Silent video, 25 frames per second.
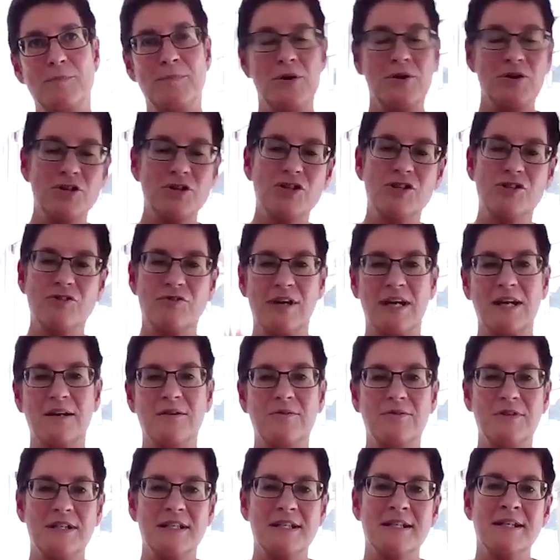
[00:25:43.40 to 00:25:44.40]
pushed
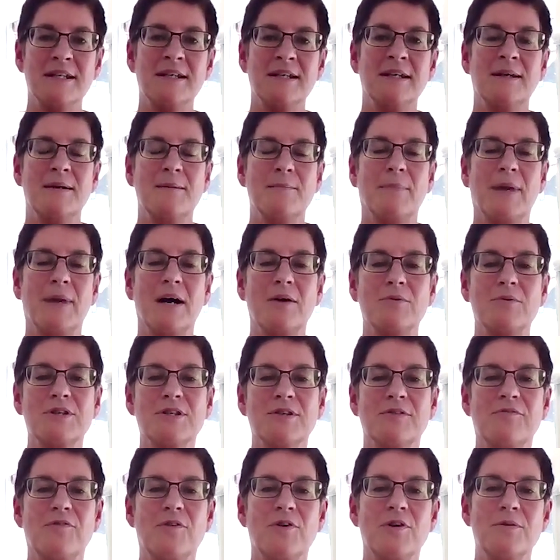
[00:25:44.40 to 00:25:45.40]
around
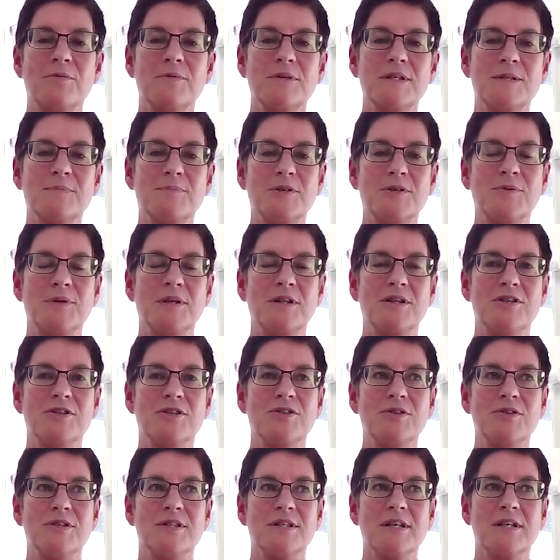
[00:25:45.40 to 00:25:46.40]
backwards and forwards between the
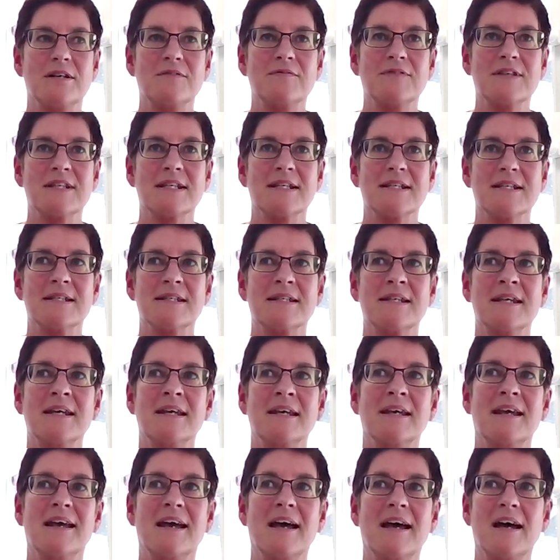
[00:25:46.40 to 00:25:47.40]
two services.
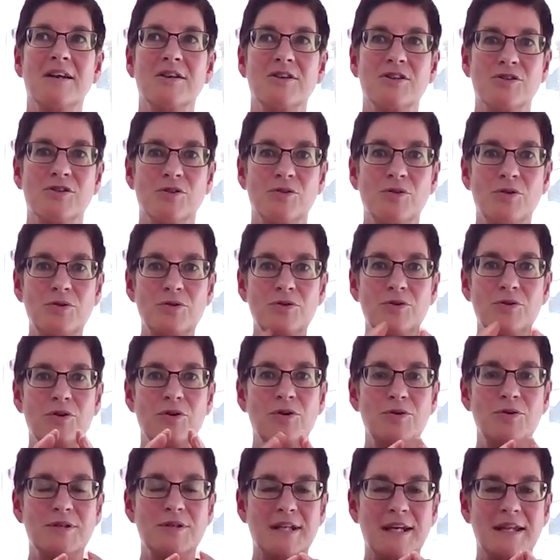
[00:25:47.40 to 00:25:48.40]
And so
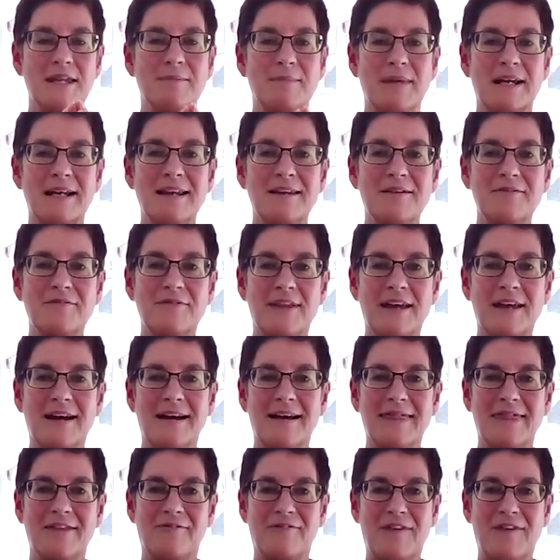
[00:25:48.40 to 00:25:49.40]
who's in the middle of
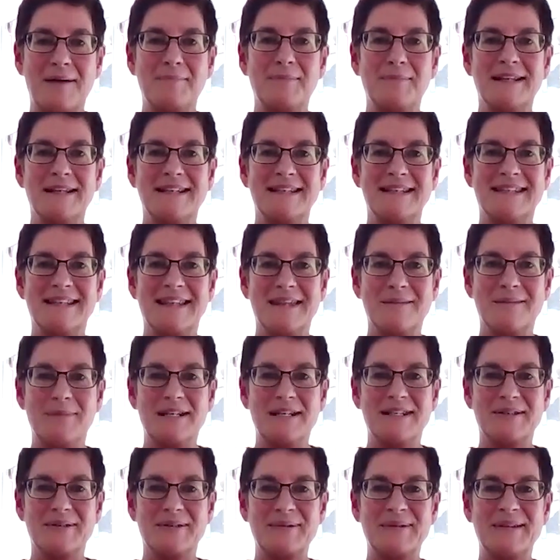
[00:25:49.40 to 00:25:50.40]
that? The family's in the
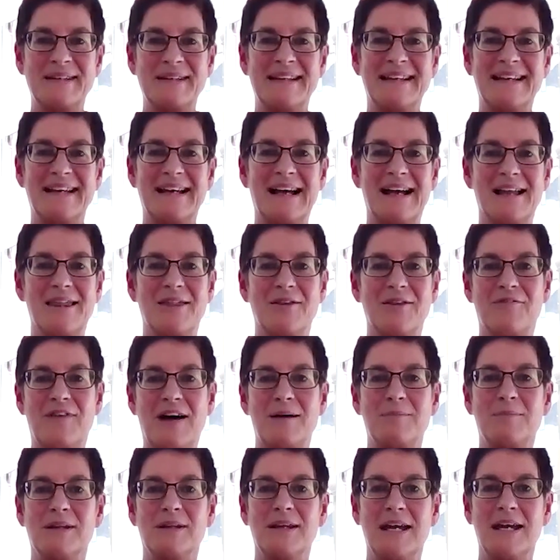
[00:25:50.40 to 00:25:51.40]
middle, and the
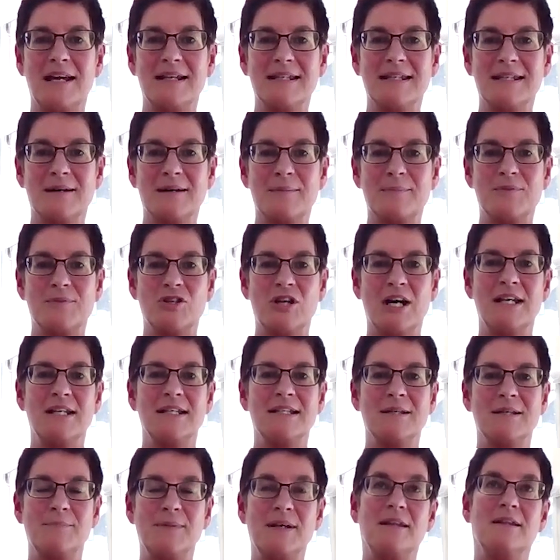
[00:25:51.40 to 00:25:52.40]
family ends up trying
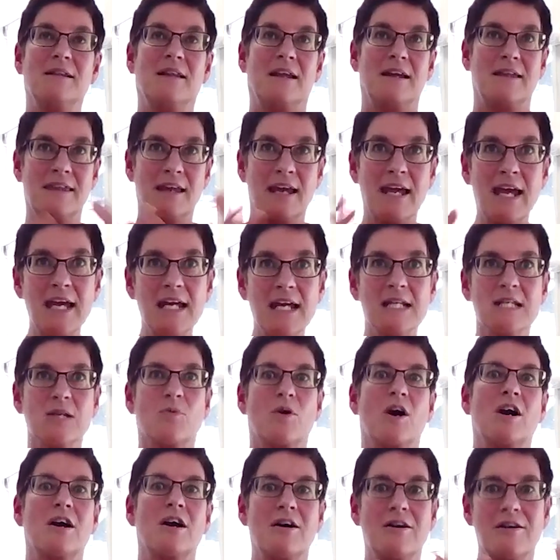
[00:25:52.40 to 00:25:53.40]
to be like the
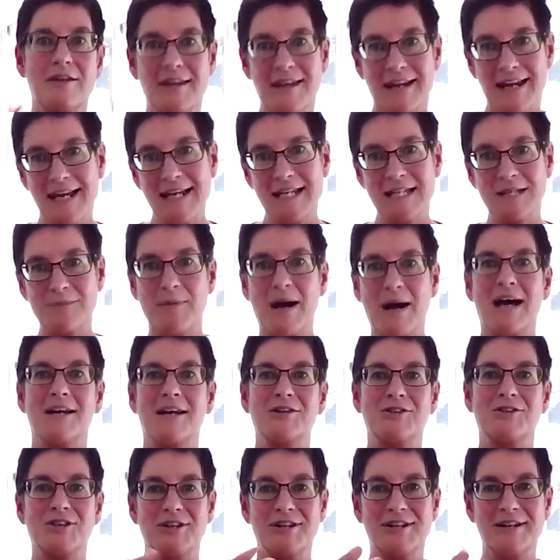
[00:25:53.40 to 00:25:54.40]
caseworker and the case
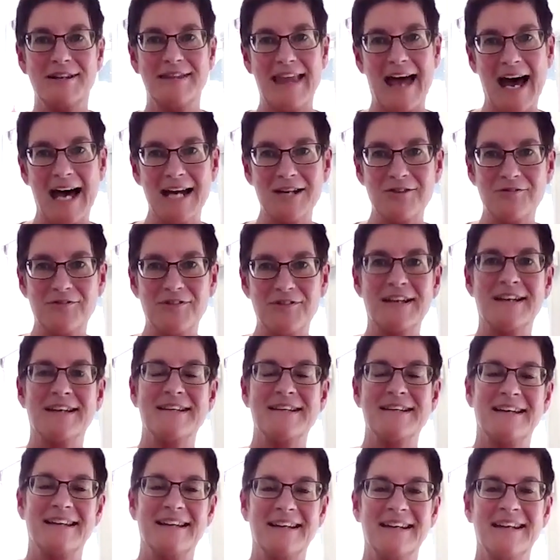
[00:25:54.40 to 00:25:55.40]
manager and the
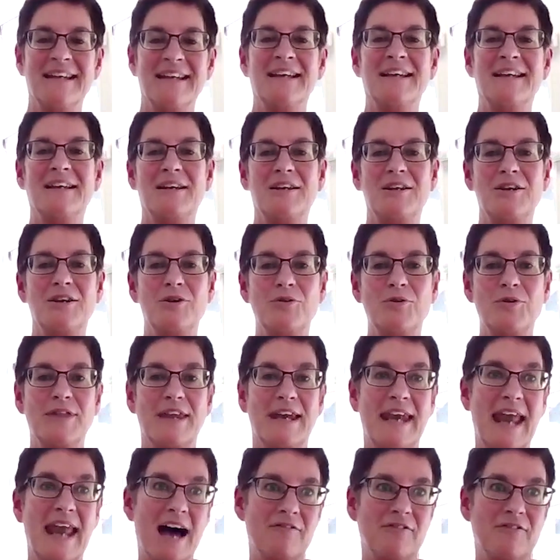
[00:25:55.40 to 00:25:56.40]
advocate and,
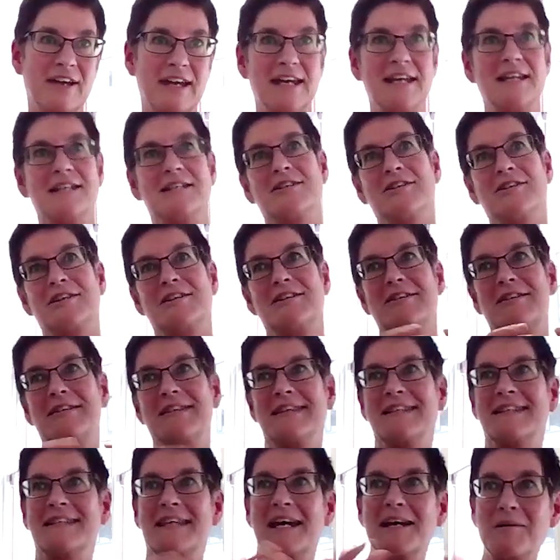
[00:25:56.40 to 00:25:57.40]
the navigator
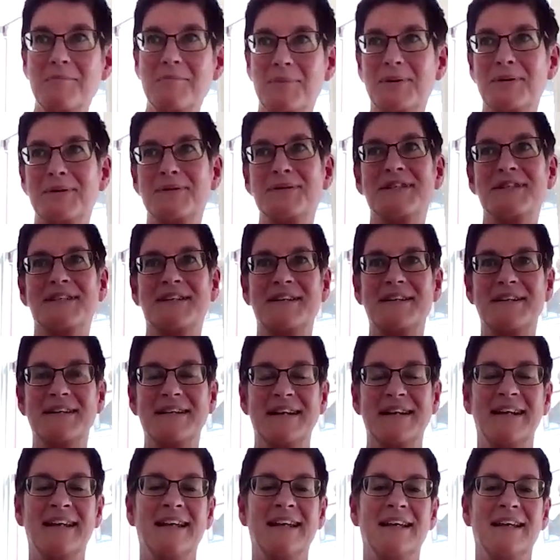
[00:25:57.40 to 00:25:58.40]
and the signposter.
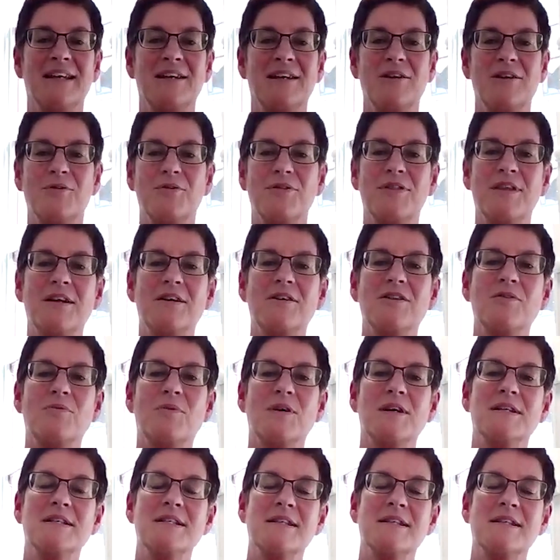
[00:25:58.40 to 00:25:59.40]
And, they're the
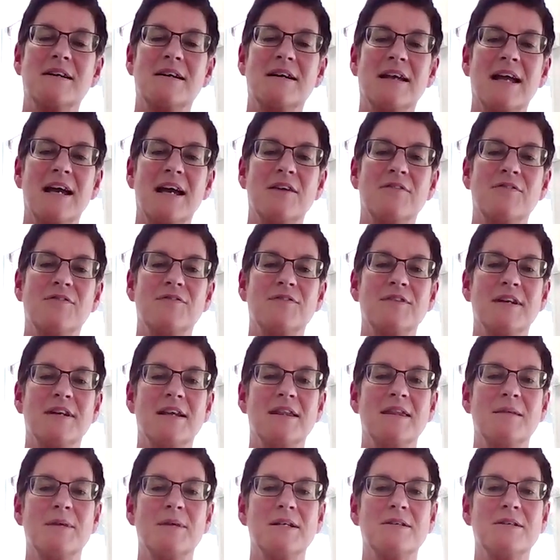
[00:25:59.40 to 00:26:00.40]
ones that are left
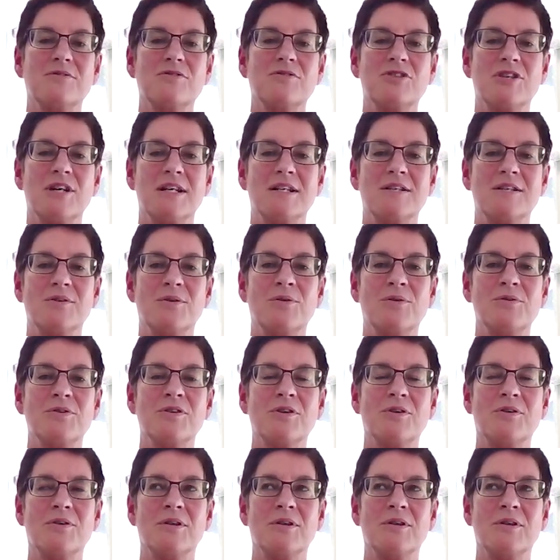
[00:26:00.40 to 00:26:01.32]
in the middle trying to hold it